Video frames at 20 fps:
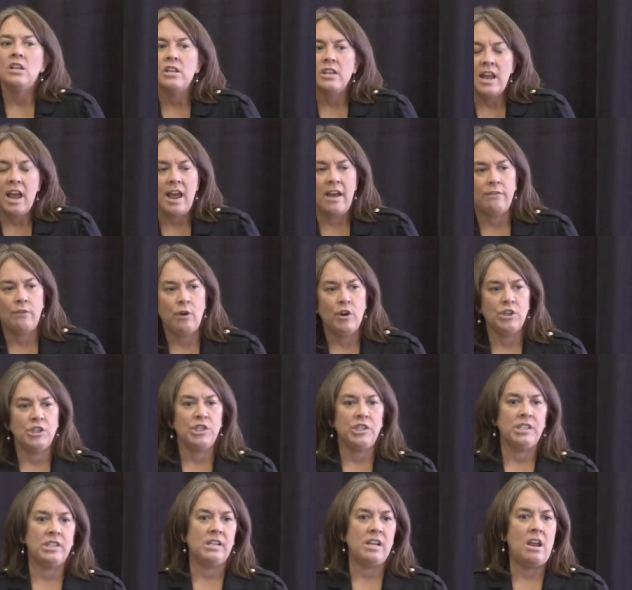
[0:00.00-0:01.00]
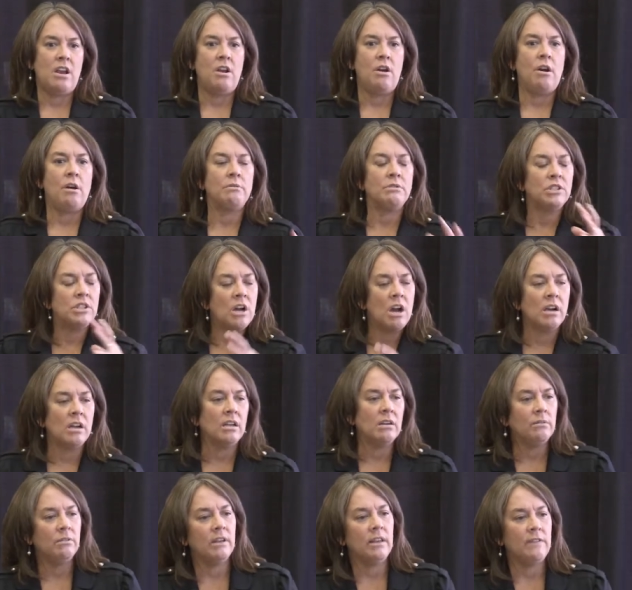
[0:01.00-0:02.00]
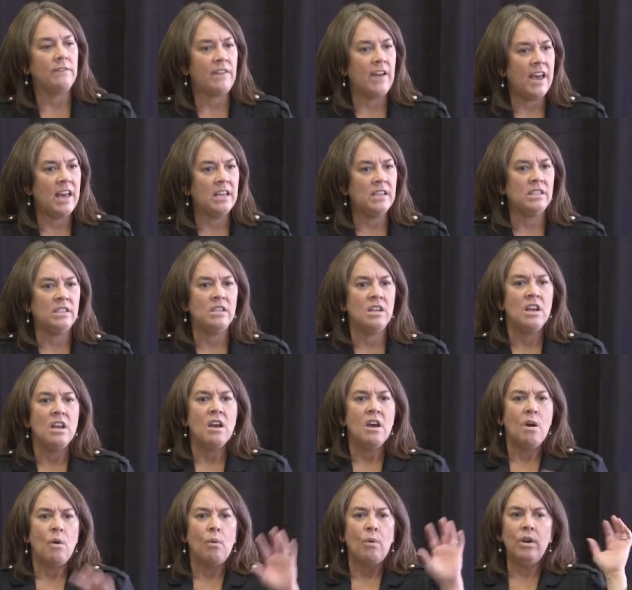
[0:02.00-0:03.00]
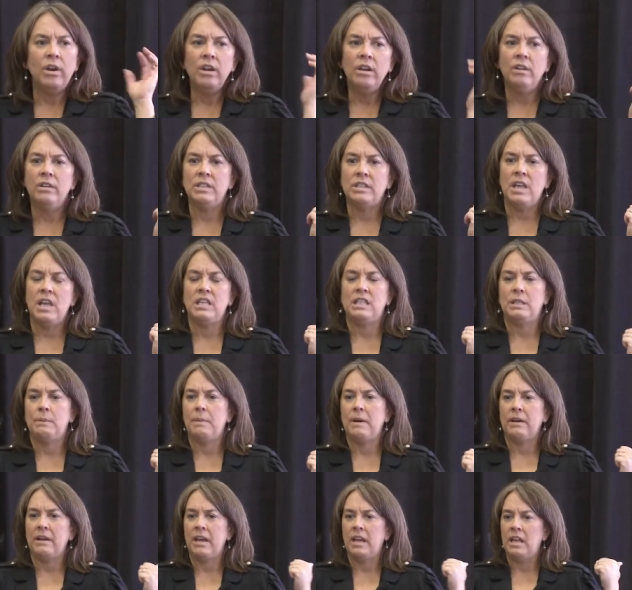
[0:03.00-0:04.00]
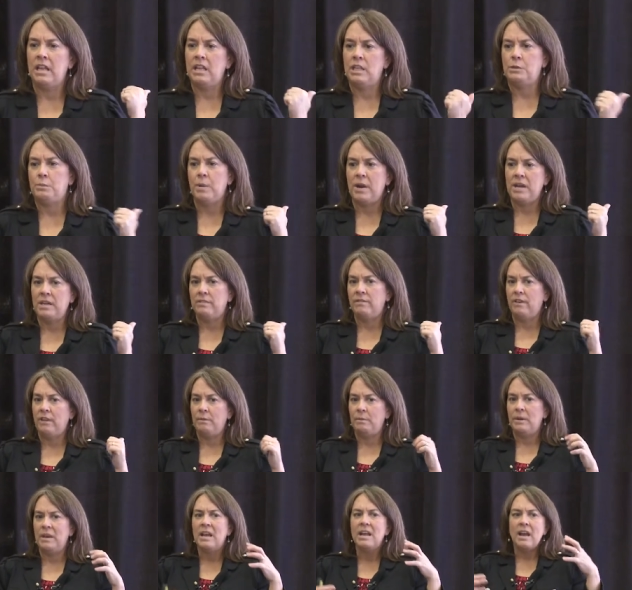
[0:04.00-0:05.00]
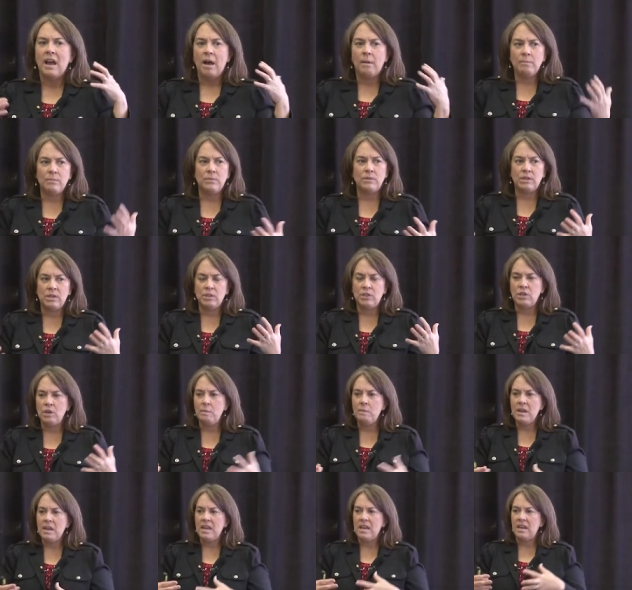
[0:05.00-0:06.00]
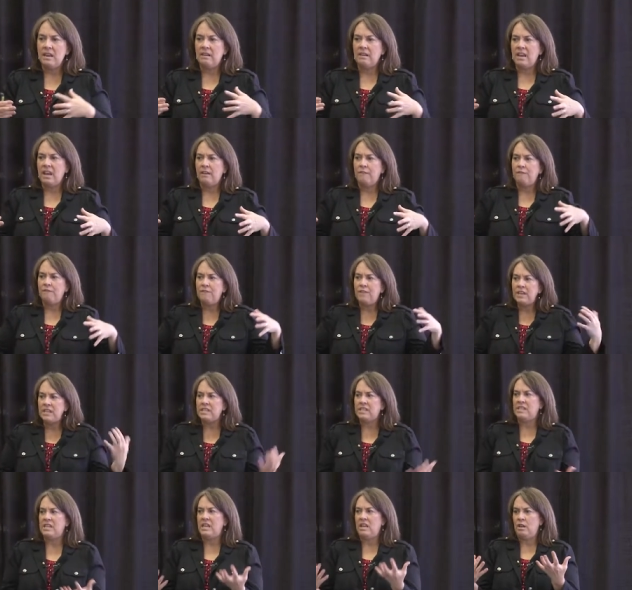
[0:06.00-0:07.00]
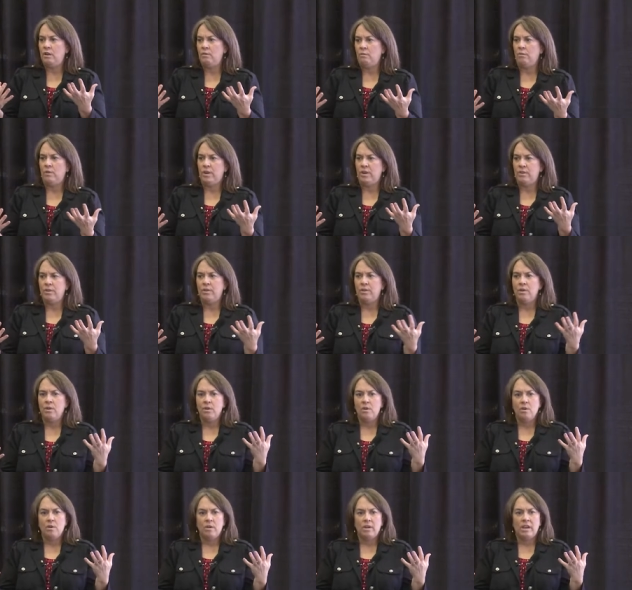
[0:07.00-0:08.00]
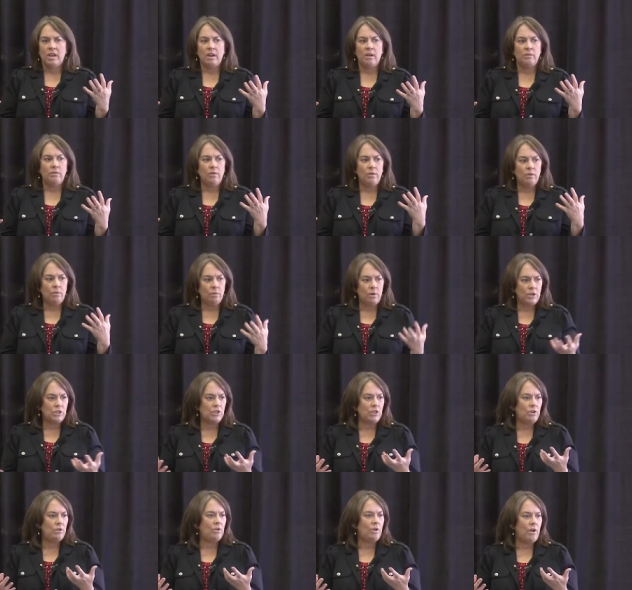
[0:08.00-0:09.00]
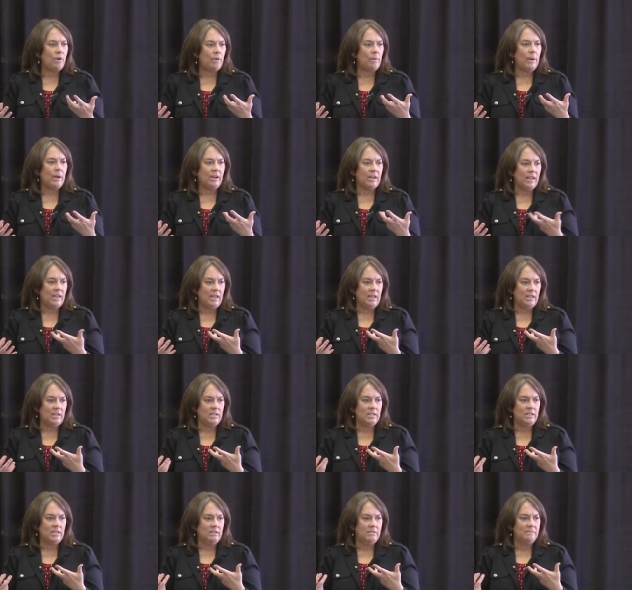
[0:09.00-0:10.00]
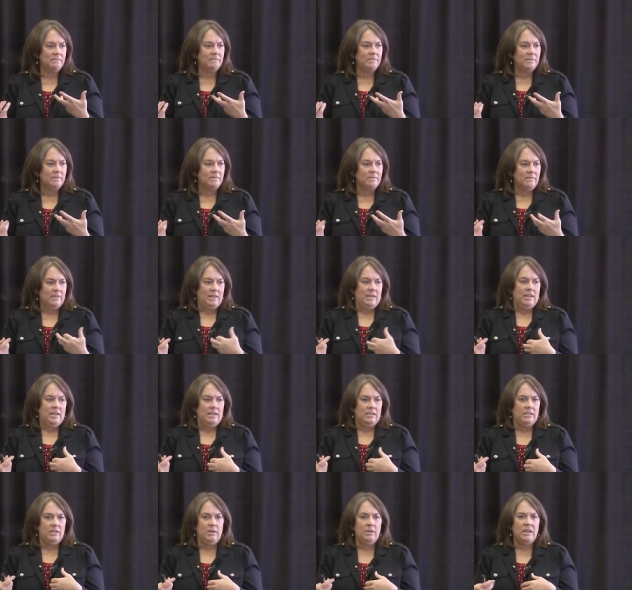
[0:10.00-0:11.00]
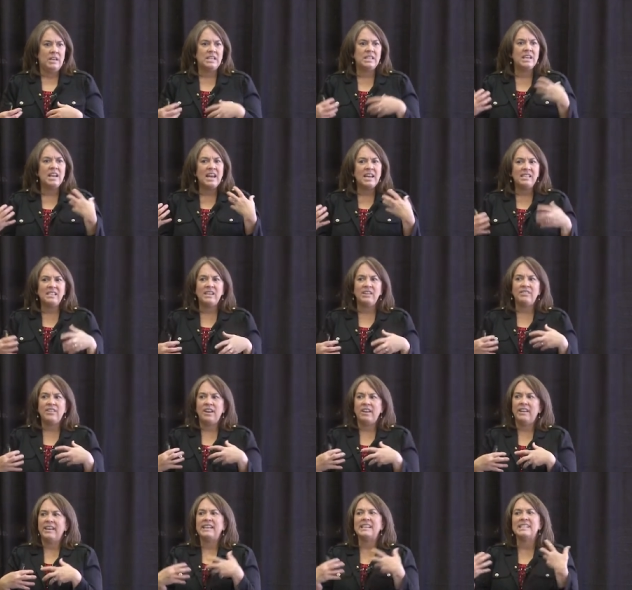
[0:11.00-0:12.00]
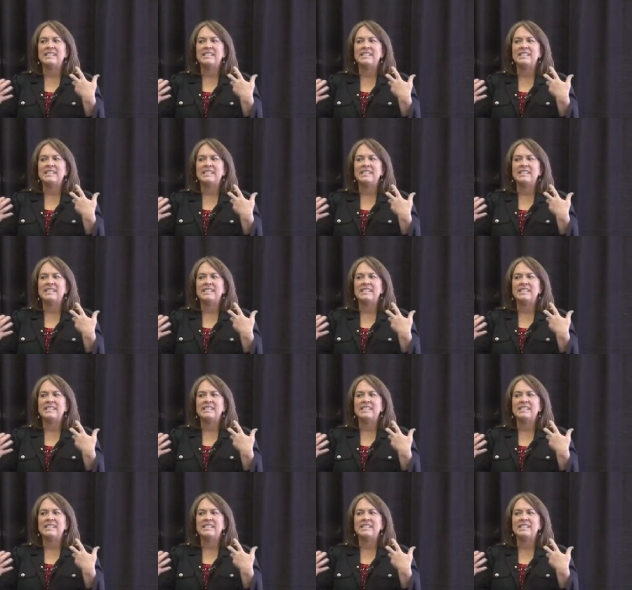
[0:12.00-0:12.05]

have questions, because I know I was talking really fast. What are y'all's thoughts about kind of this brain development? I'm assuming it kind of fits in with kind of what you know about kids. So is it nice to have kind of like a